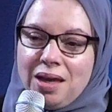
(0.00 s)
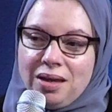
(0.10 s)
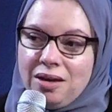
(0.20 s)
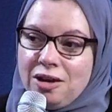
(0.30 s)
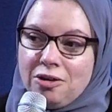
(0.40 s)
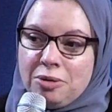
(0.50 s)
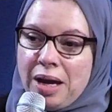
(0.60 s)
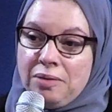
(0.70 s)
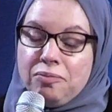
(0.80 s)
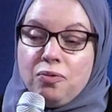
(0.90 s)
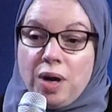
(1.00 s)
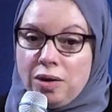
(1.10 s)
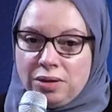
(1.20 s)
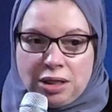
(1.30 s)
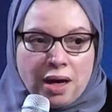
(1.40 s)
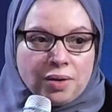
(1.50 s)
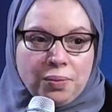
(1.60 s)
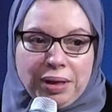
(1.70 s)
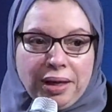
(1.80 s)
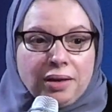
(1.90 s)
I rarely got a
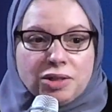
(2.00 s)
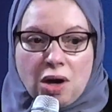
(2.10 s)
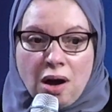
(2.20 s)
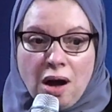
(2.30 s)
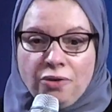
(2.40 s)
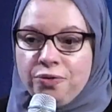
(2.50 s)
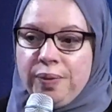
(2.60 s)
weekend off,